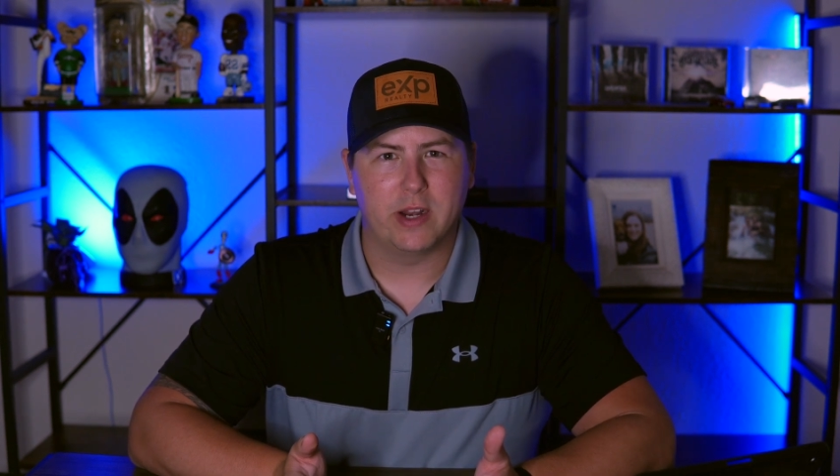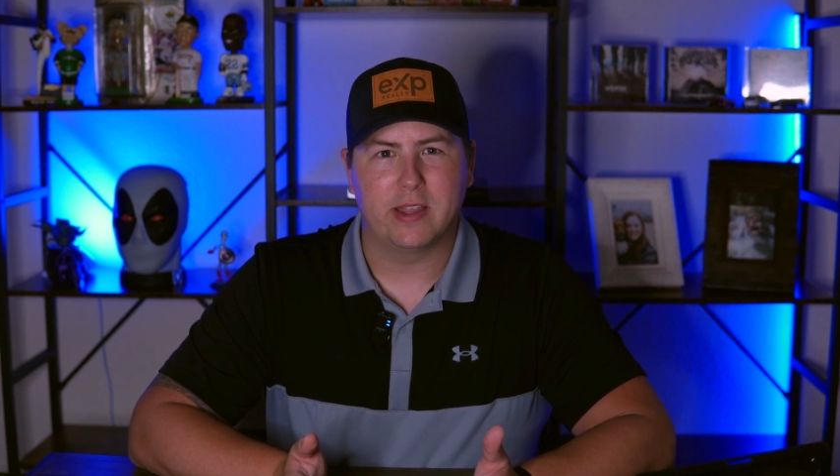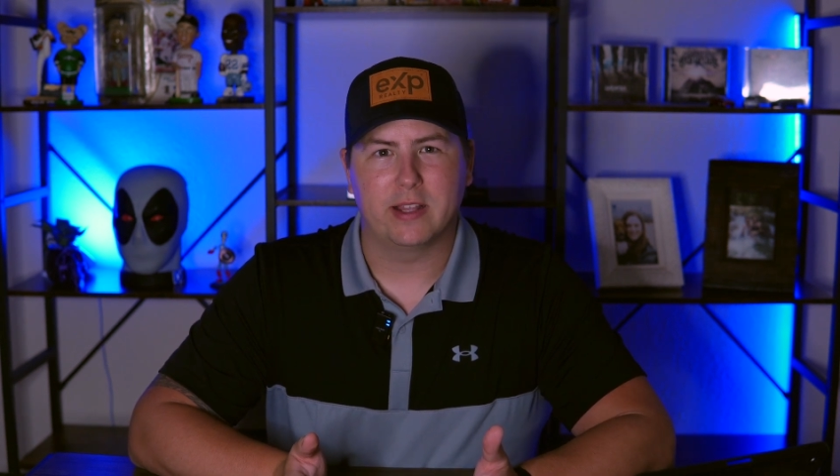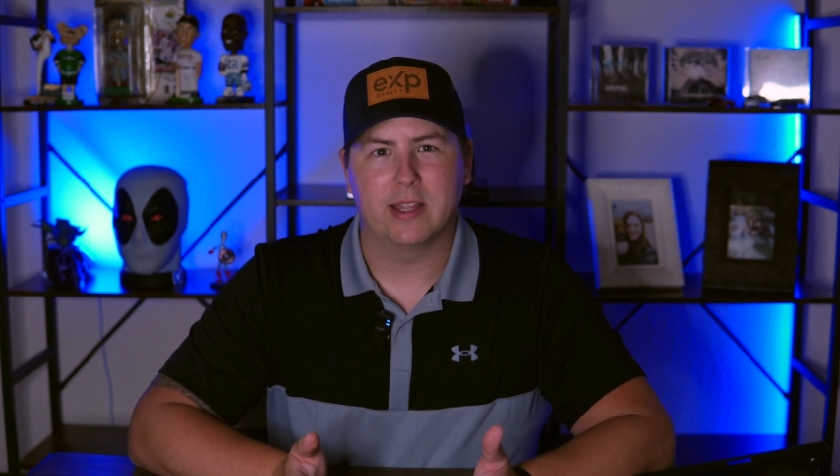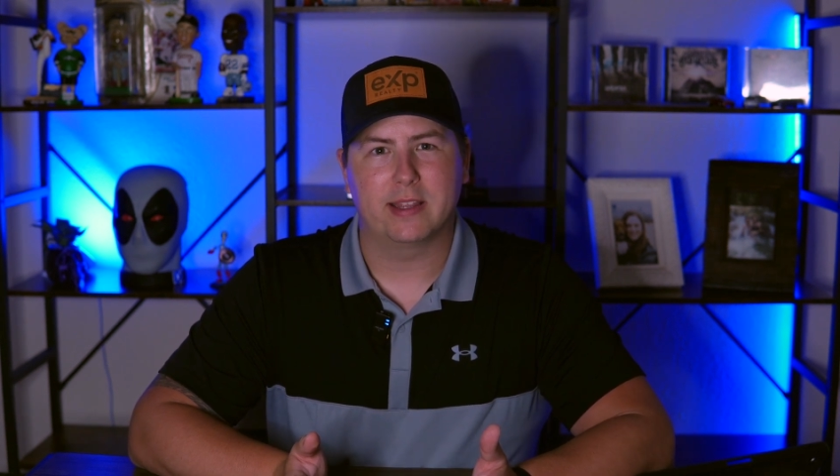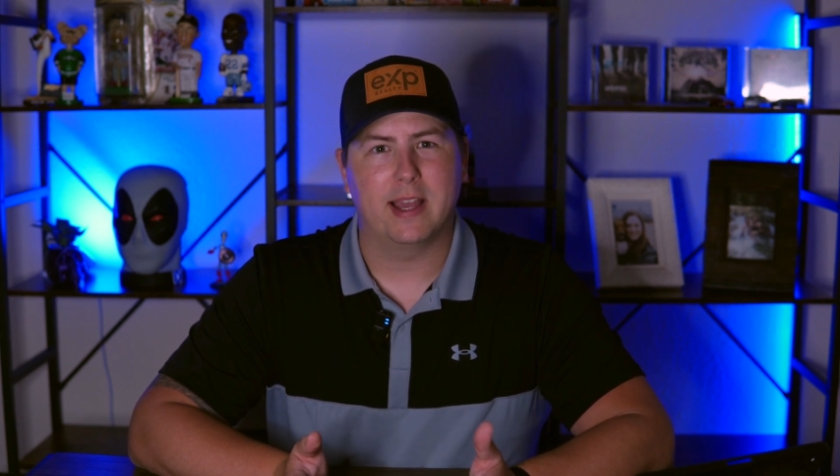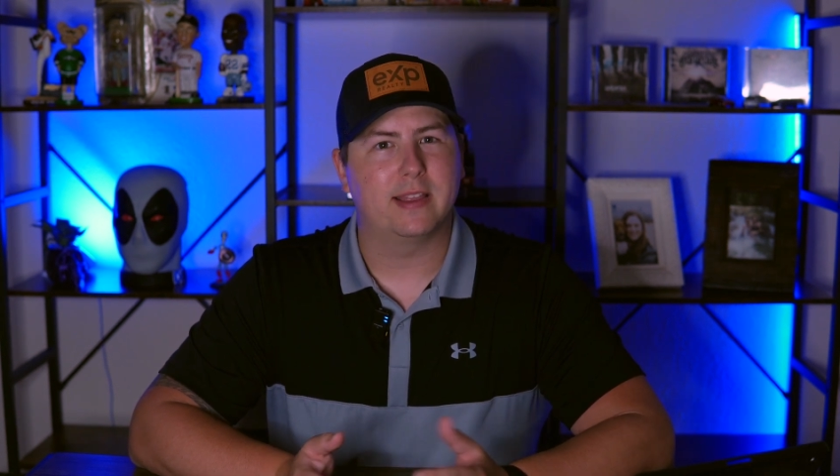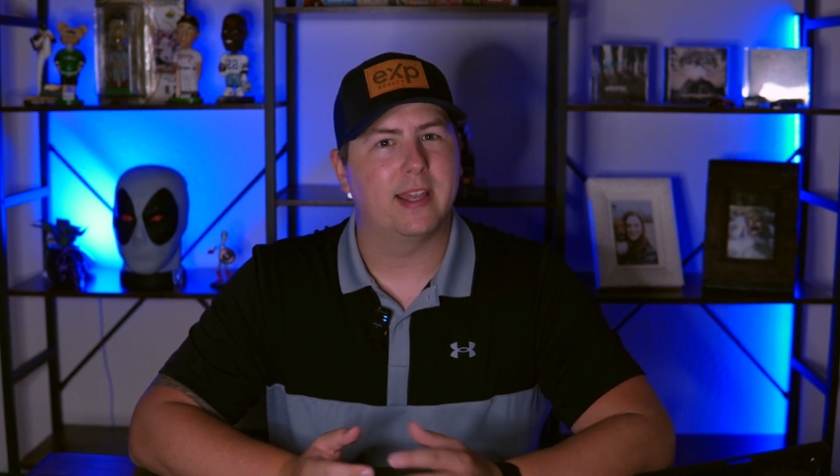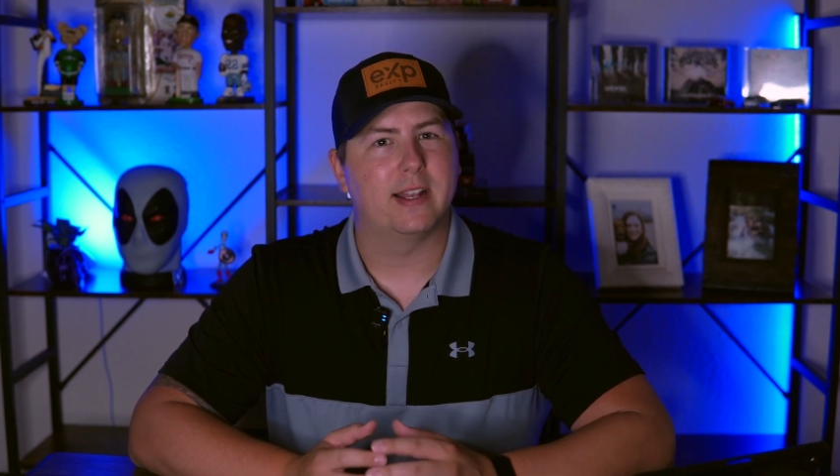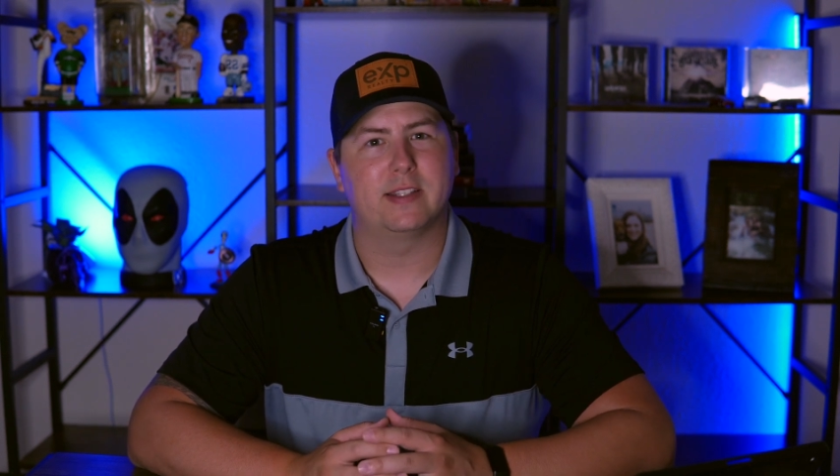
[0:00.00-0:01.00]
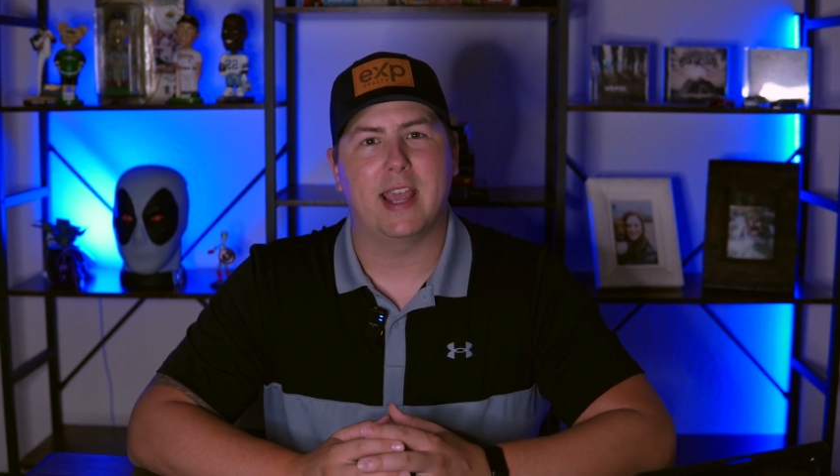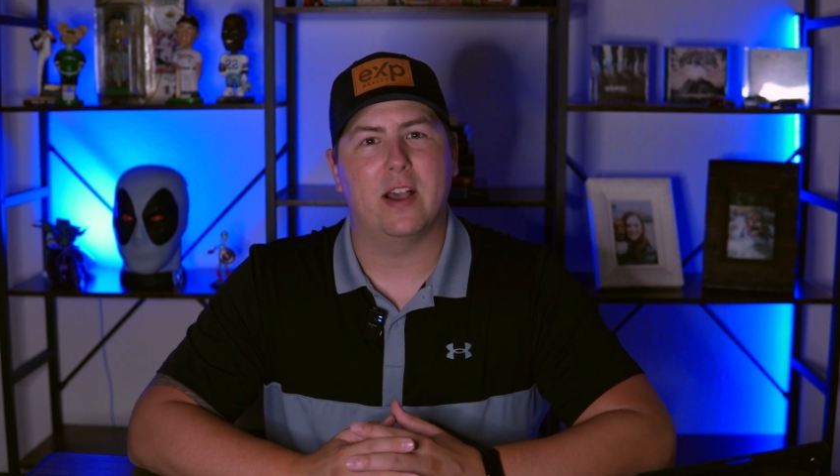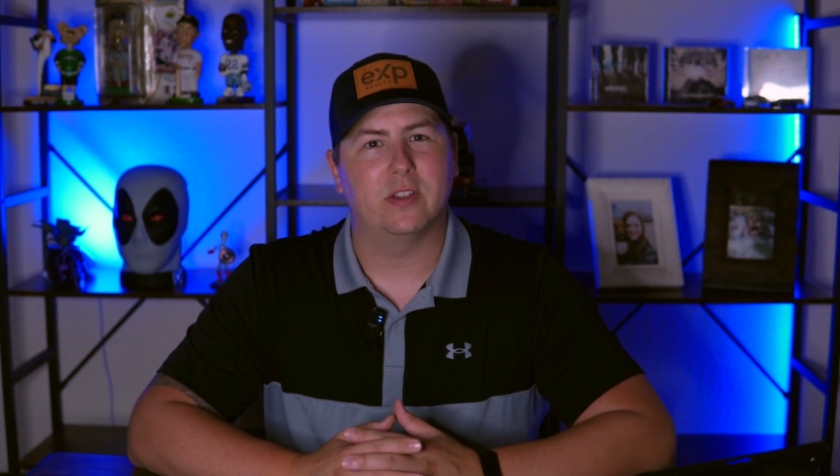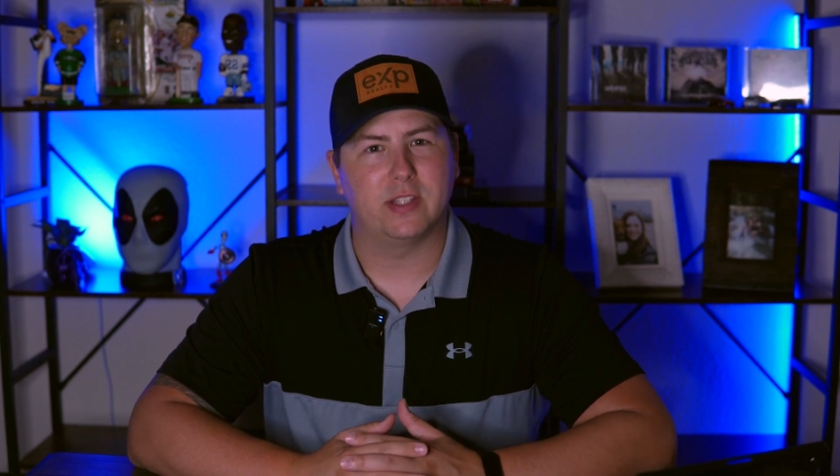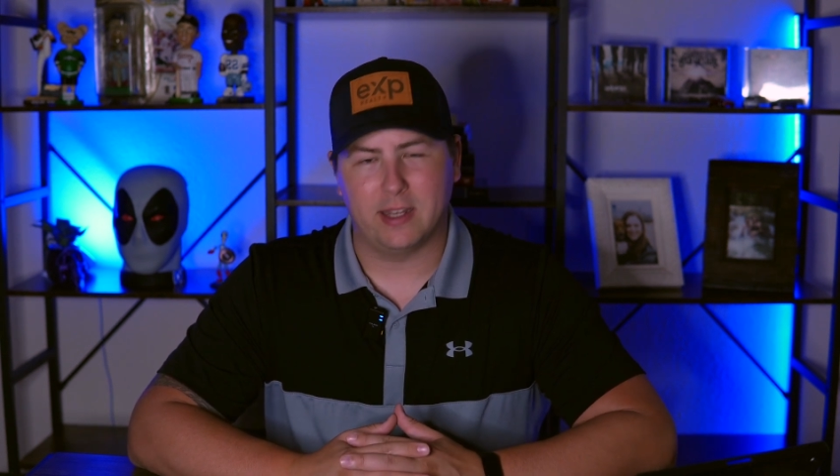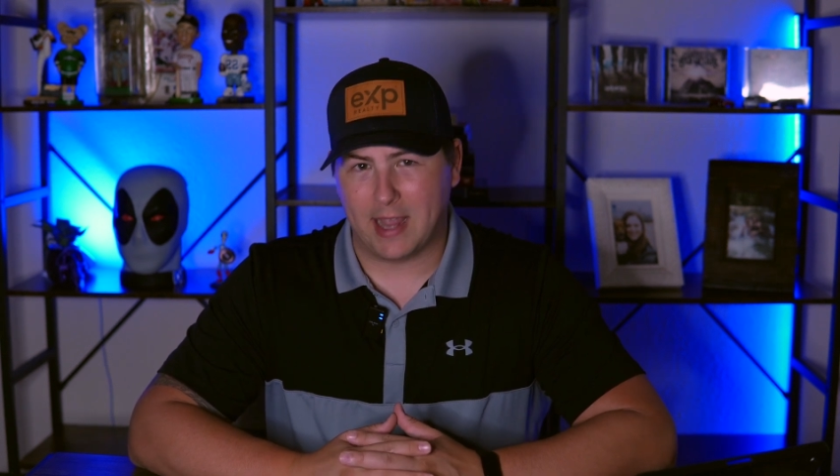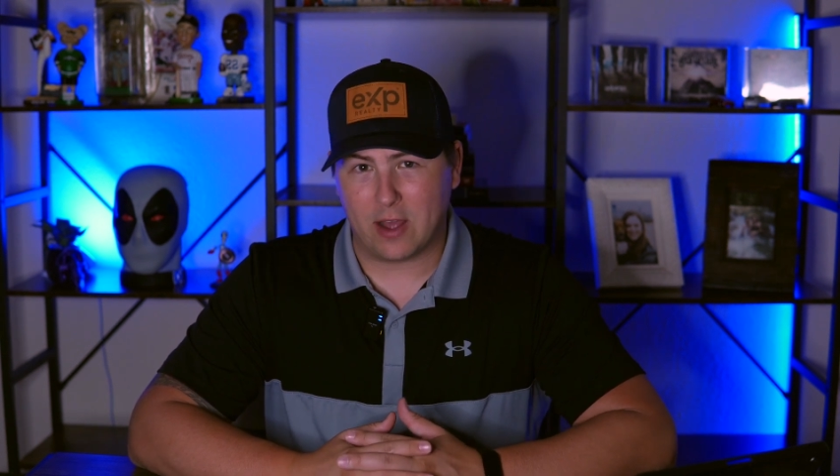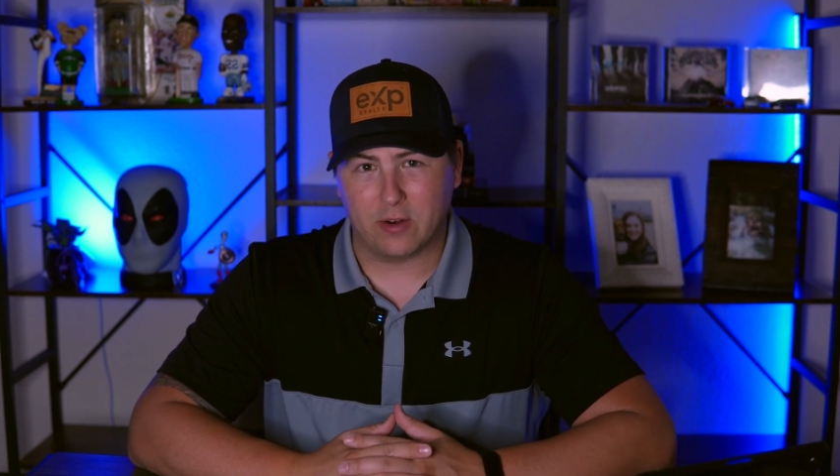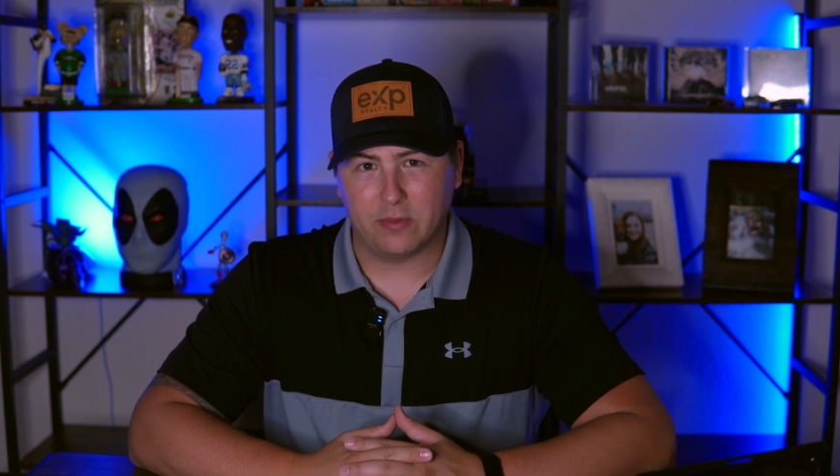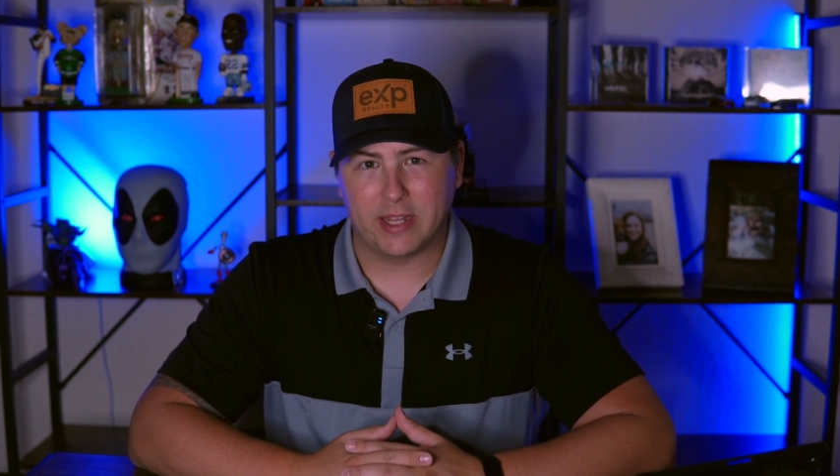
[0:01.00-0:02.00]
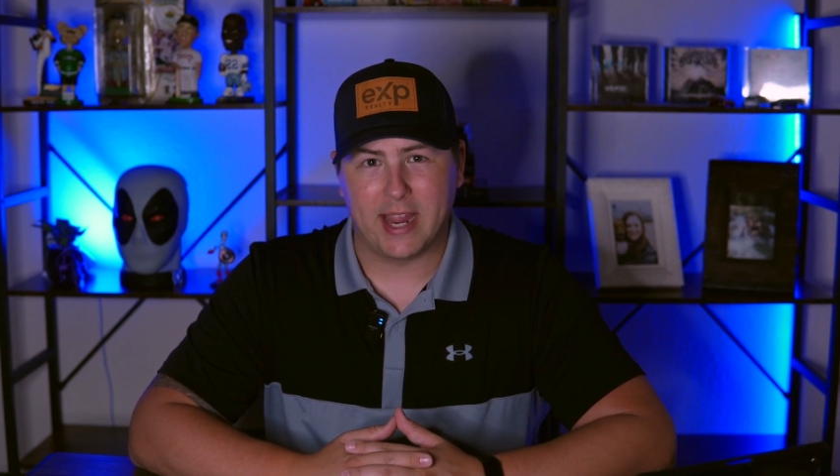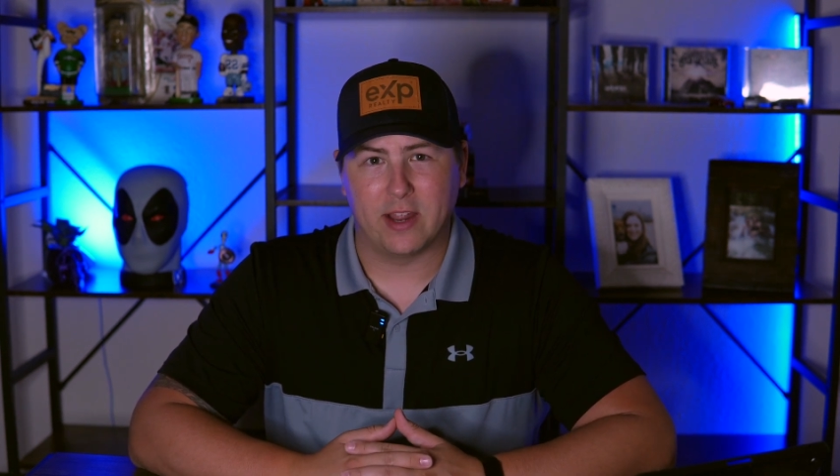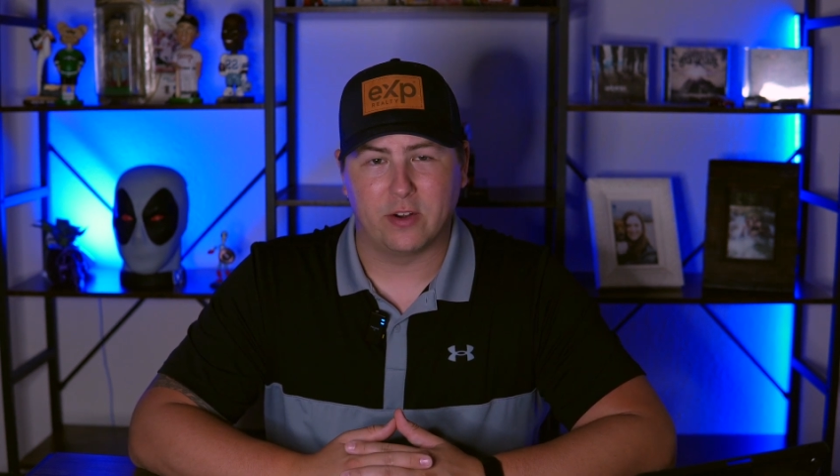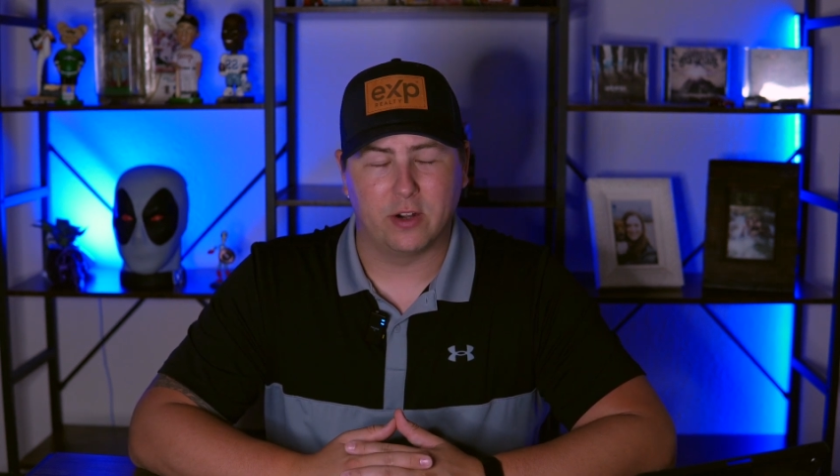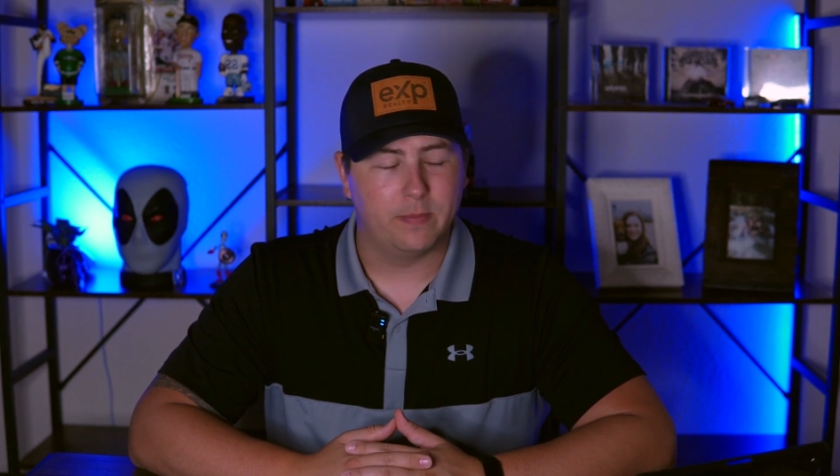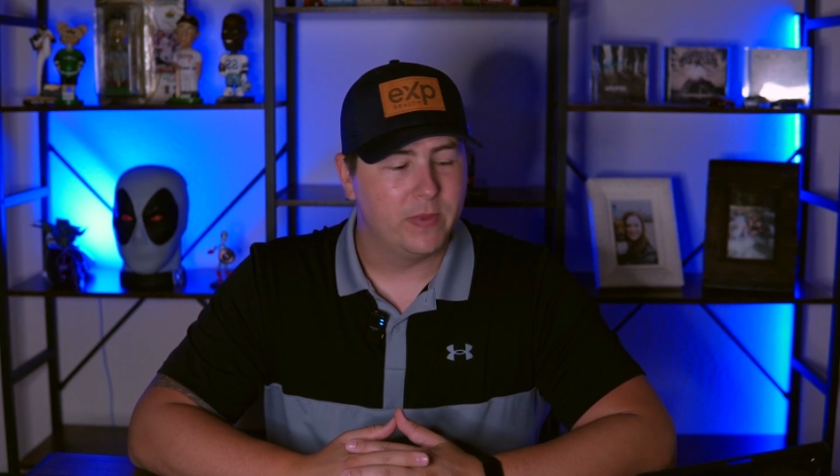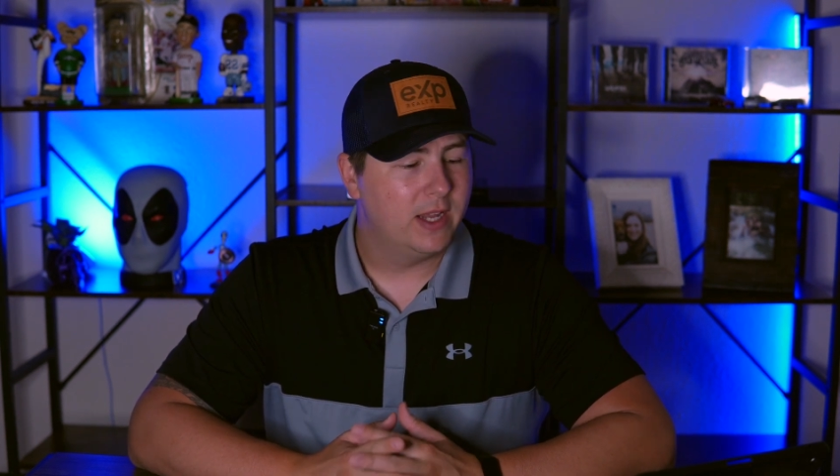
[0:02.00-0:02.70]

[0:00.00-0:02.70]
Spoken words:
anything like that that's housed out of Leander.